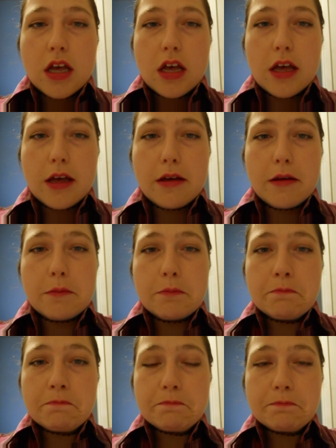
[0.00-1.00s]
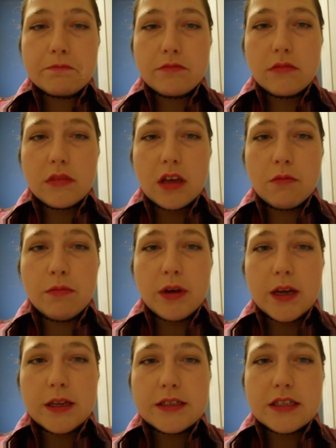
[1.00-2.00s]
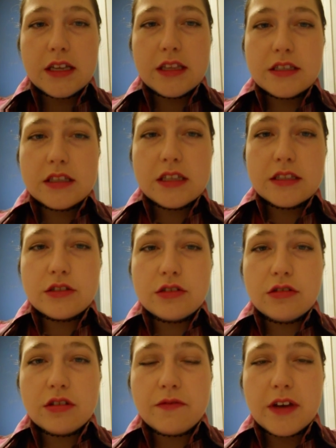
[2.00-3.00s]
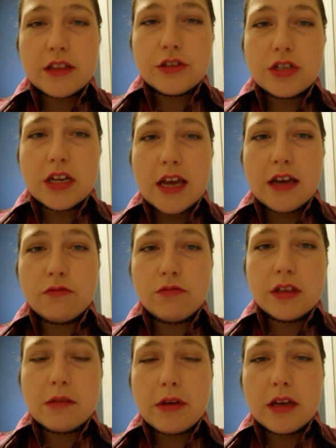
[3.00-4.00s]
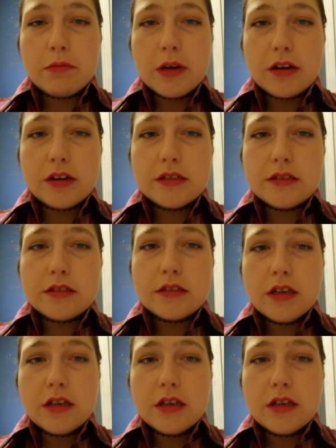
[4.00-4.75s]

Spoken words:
but this is due to the fact that she had really bad parents,